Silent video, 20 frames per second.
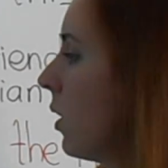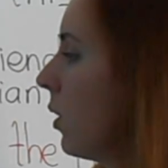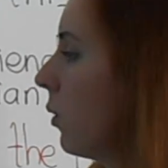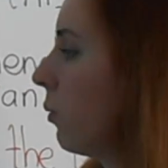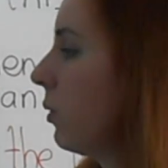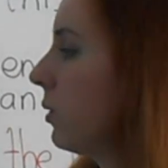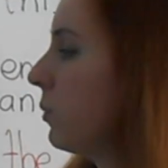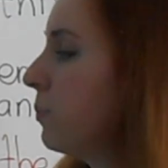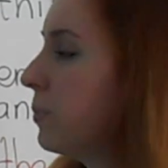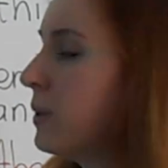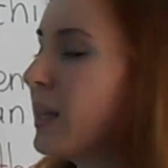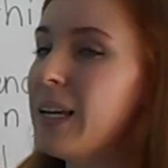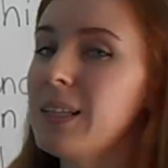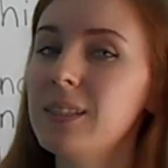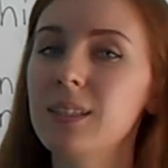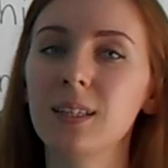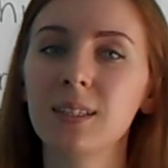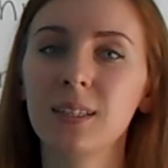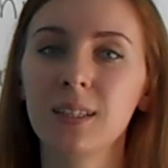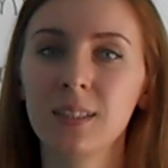With
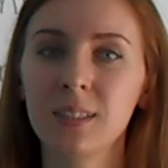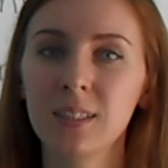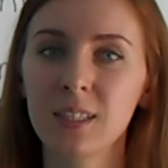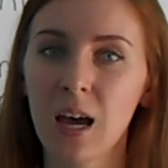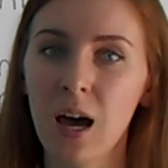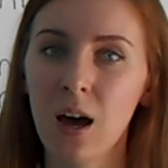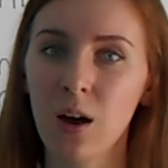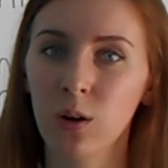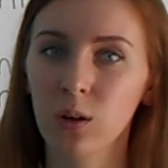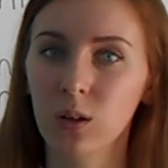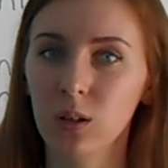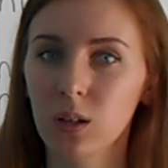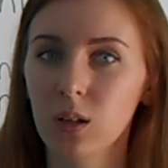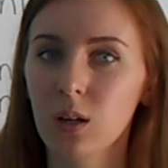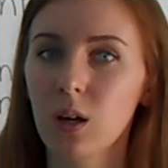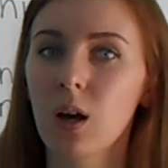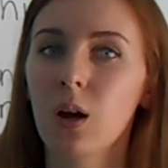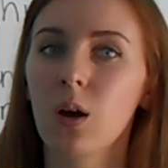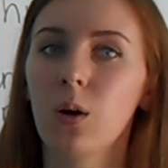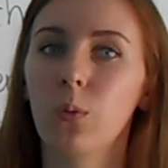places in town,
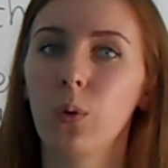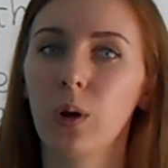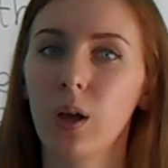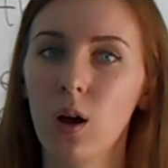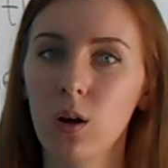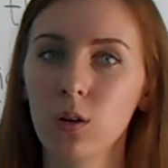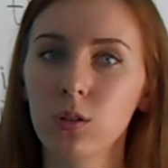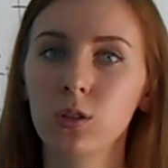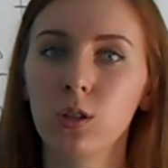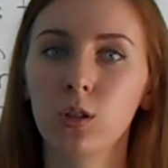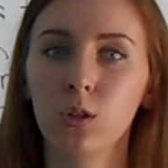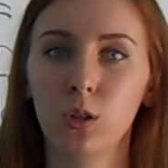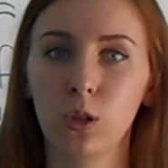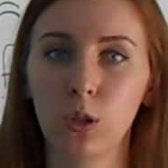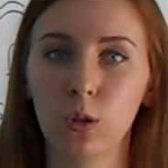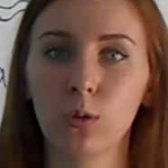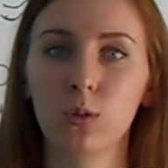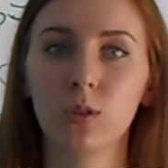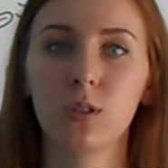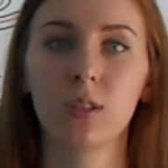we also
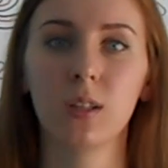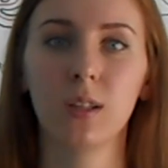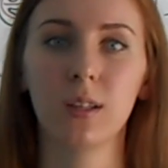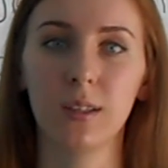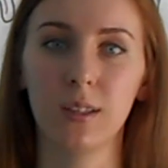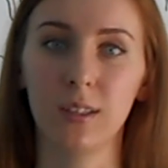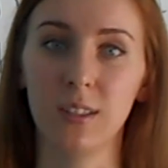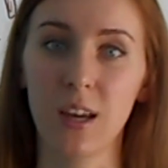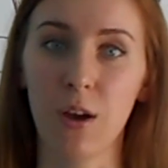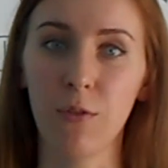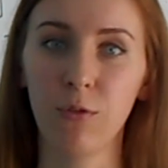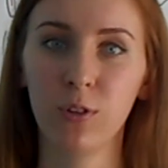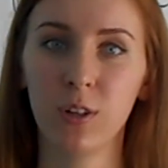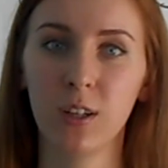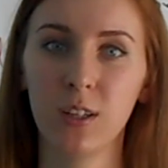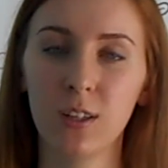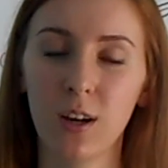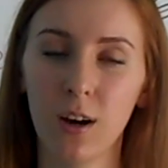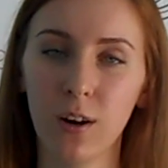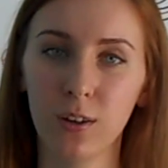use the
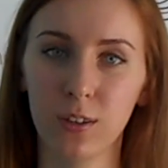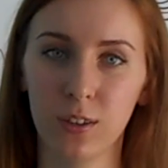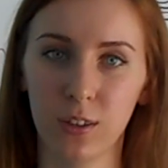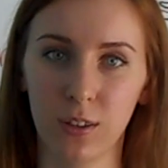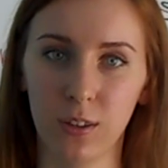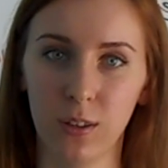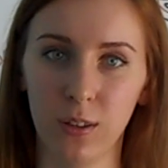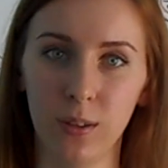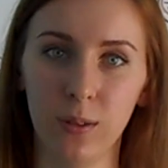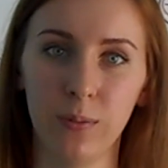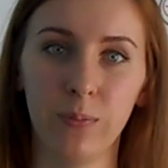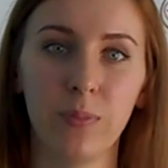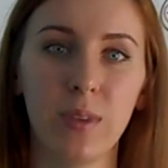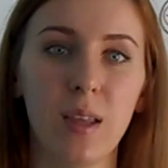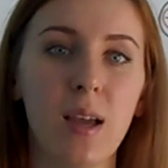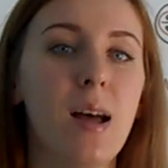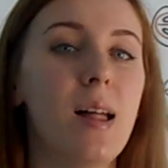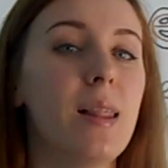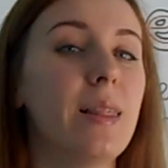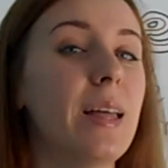definite article.
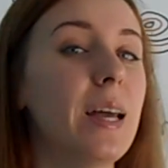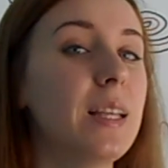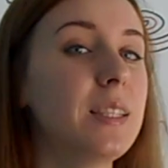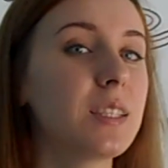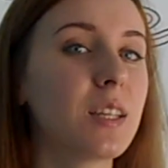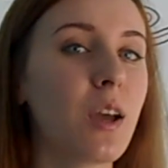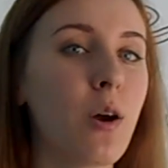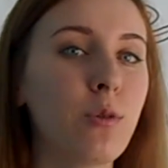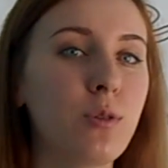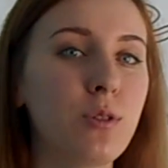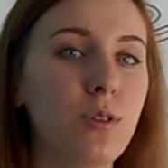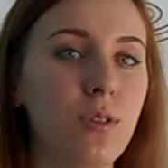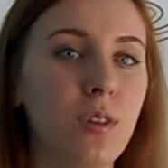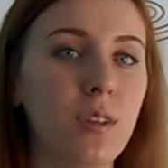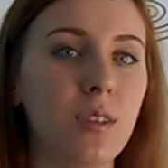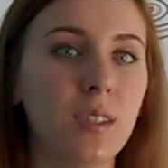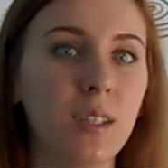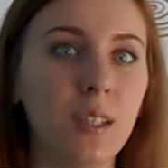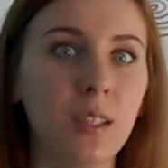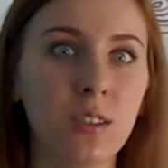Let's go to
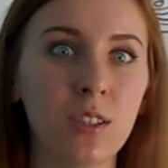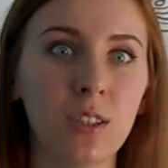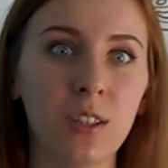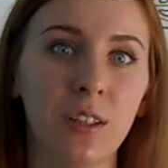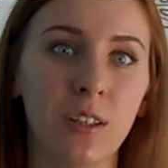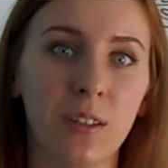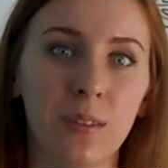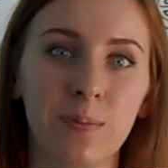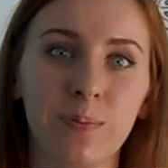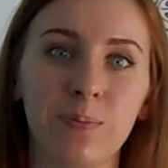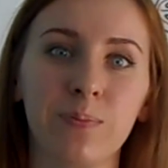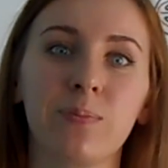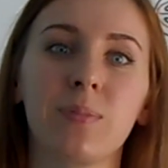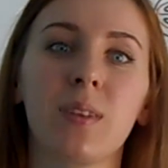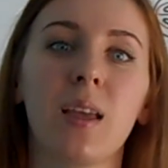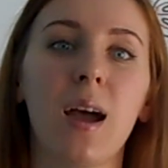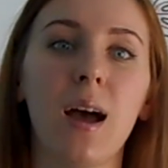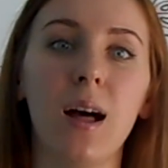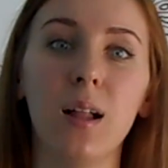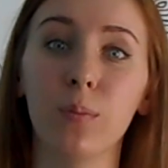the theater.
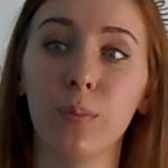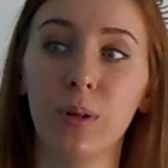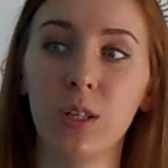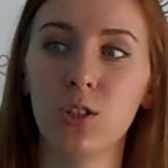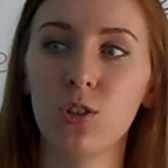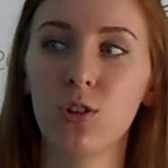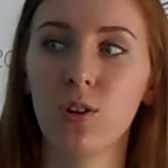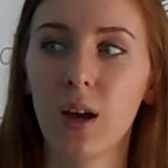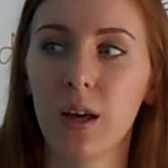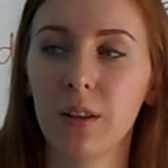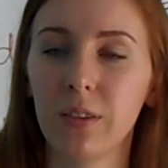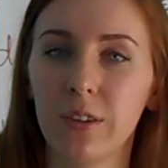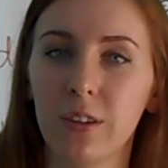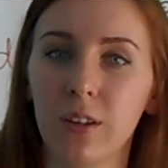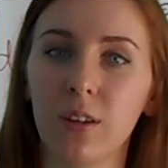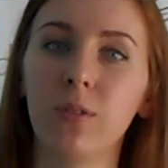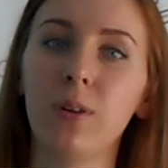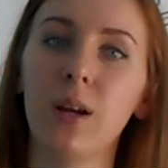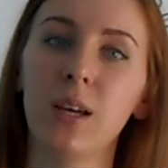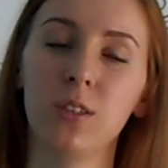I'll meet you at
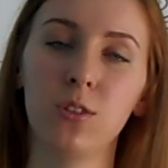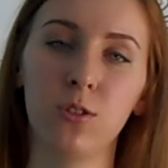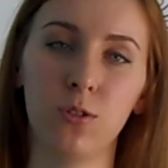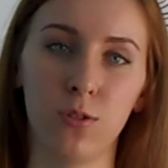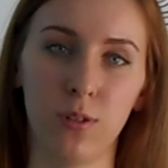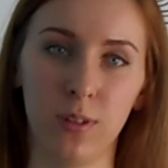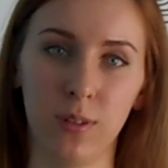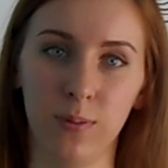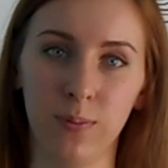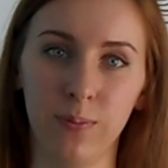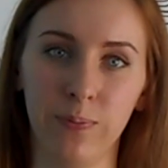the restaurant.